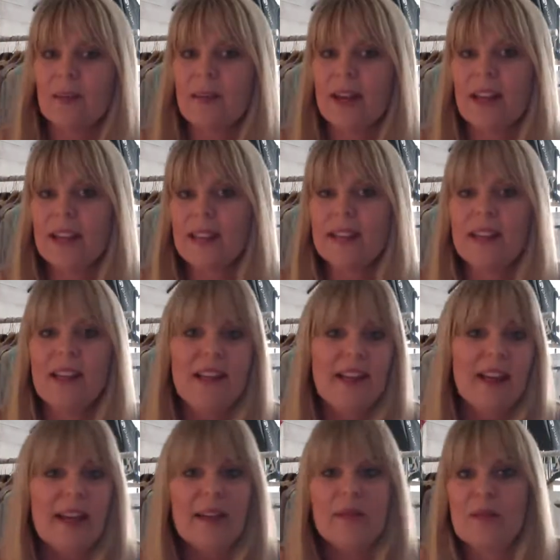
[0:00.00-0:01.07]
Some days
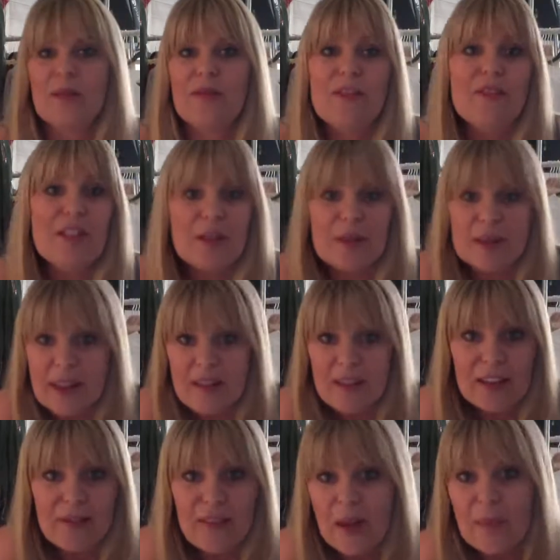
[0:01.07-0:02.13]
it's 50 or
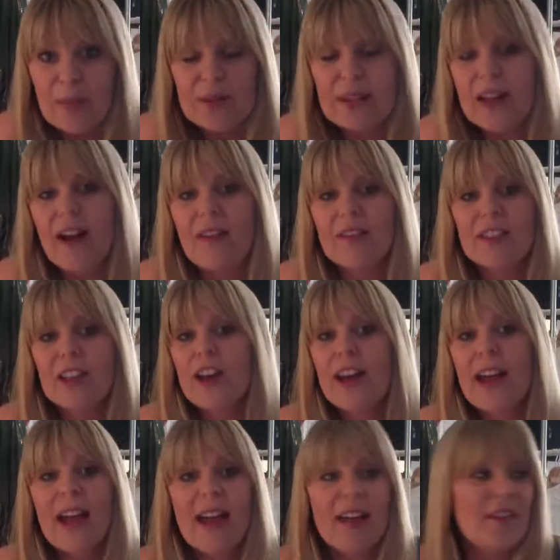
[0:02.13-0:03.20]
75% off
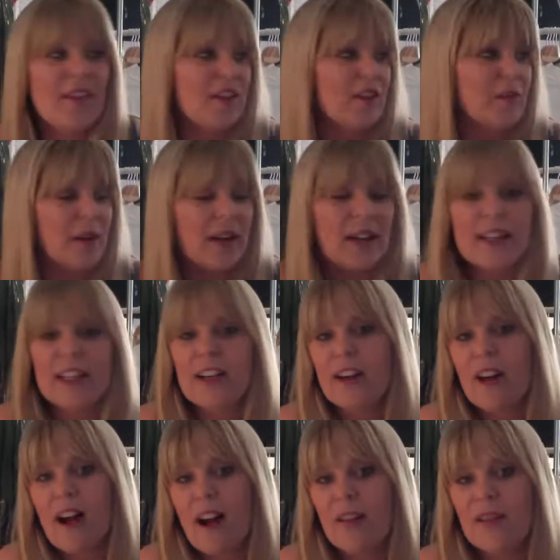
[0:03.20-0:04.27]
Sunday. They just want to
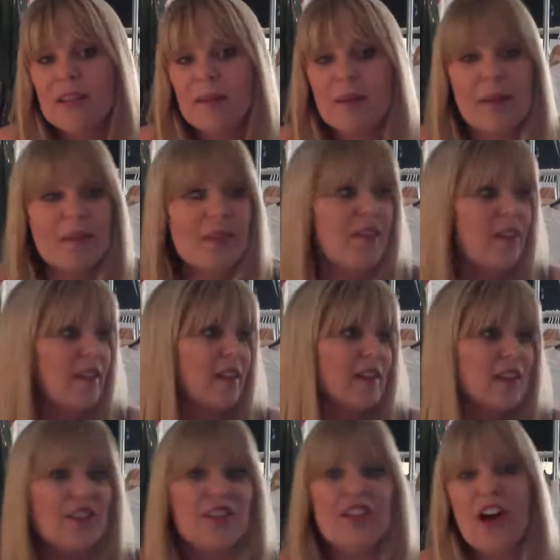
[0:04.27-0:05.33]
clear it off. Sometimes
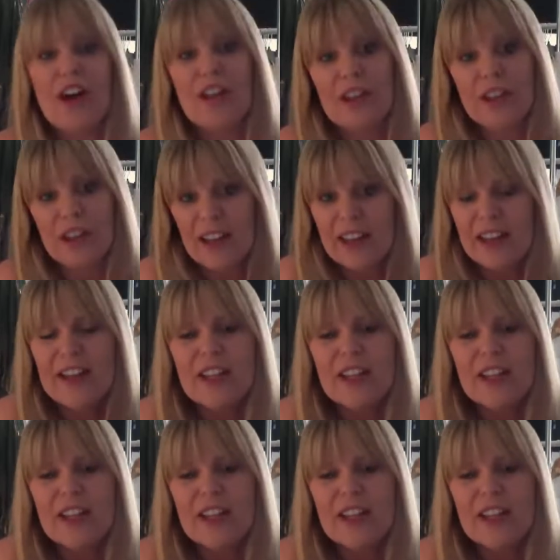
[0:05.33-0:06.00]
everything's $1.